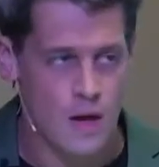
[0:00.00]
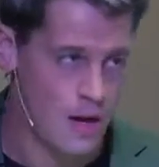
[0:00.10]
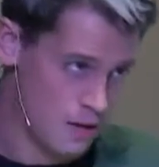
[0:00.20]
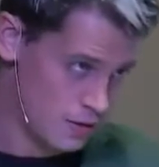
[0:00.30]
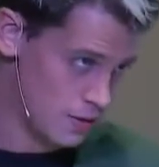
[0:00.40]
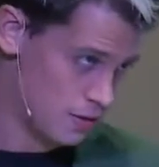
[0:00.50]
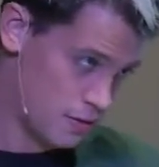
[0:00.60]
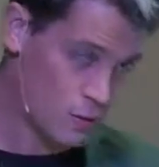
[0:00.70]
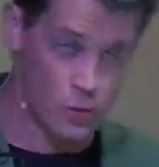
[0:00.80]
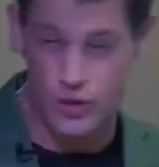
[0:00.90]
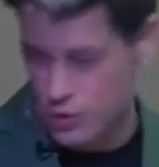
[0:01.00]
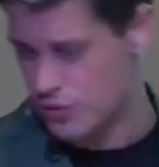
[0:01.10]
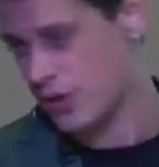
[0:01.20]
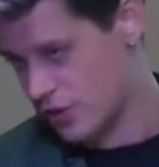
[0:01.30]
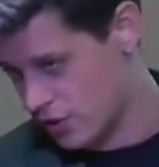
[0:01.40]
And as
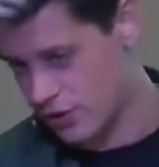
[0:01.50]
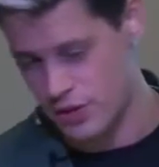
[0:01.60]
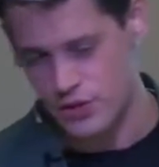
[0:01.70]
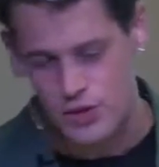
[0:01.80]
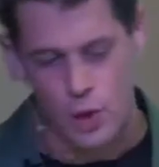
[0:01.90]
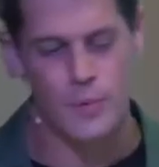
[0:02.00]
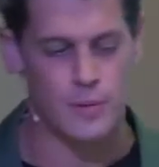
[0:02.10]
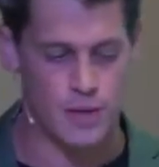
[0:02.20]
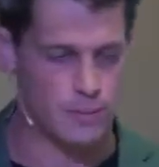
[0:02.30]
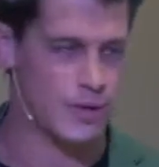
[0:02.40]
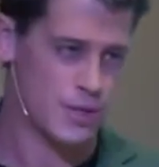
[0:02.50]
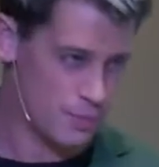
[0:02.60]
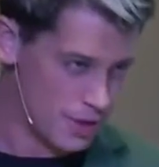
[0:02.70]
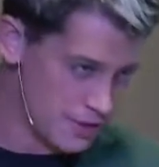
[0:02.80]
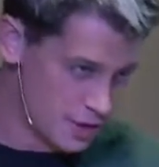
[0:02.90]
soon as they started stopping people
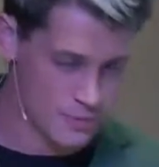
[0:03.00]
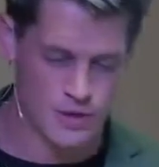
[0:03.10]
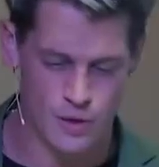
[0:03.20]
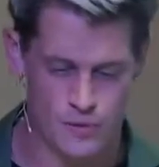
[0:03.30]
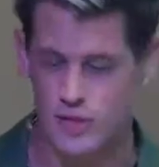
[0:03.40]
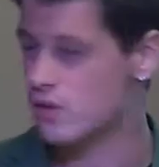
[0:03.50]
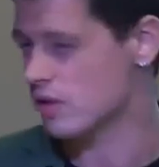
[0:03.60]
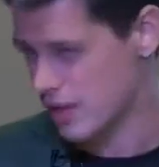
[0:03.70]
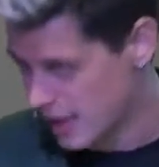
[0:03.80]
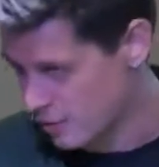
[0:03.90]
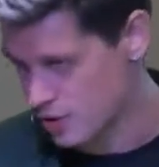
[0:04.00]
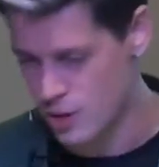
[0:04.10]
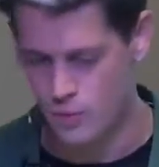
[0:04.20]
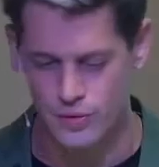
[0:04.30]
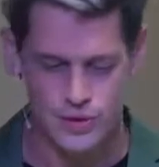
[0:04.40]
expressing themselves, using the language
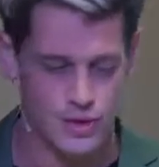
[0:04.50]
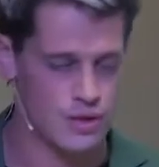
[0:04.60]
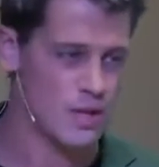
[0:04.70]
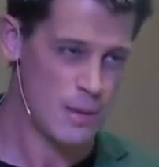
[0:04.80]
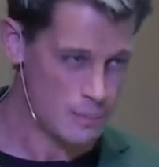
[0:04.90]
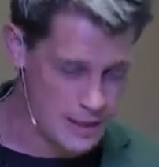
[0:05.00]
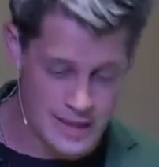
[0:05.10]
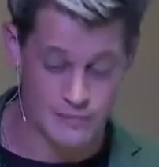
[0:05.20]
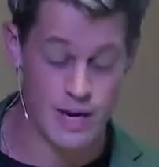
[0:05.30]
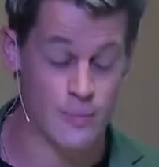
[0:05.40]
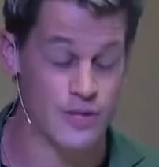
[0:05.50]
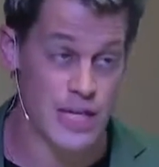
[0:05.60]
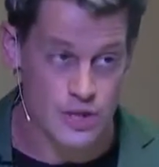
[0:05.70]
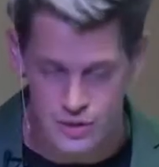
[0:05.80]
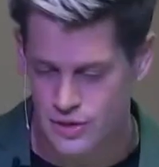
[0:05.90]
they wanted, playing around with
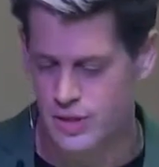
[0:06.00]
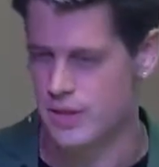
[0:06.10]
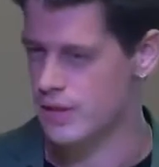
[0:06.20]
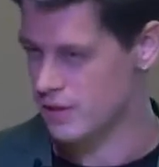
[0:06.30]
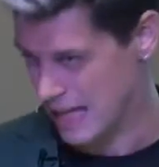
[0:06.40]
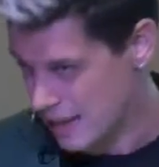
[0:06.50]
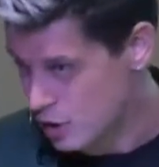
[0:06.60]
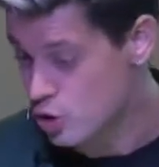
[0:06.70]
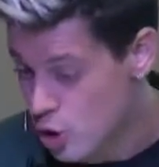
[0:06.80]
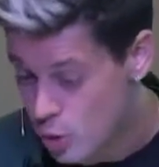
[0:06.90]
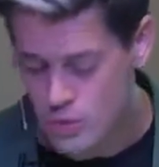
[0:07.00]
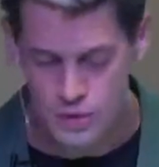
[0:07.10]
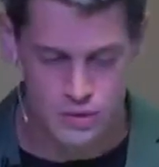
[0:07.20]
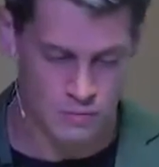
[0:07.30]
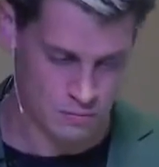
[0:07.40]
dangerous ideas, telling
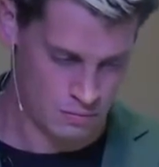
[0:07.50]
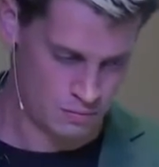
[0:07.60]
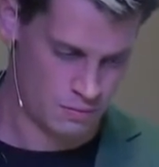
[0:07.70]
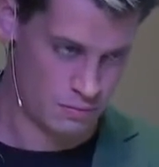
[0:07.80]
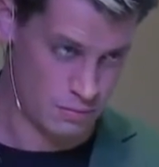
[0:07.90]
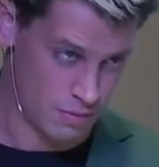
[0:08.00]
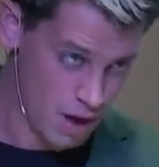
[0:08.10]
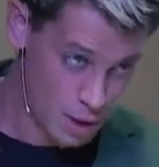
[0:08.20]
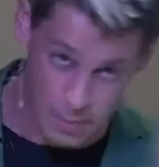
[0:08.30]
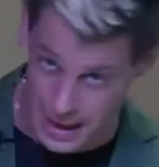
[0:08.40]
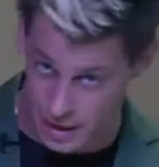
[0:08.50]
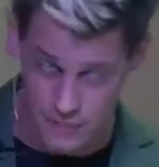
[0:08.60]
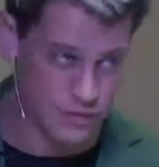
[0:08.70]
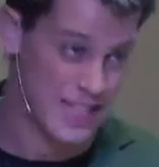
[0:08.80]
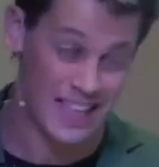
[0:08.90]
jokes. Remember, I got
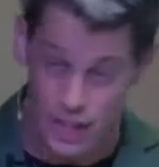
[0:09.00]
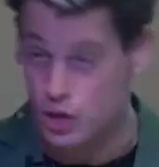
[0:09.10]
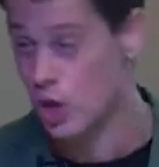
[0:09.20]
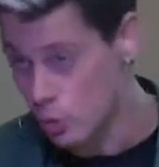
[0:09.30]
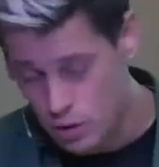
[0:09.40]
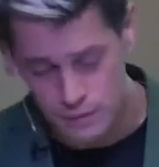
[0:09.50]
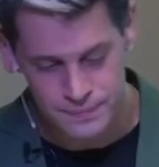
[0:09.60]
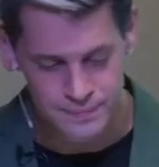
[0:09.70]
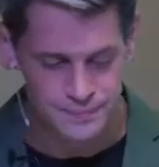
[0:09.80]
banned for telling a joke.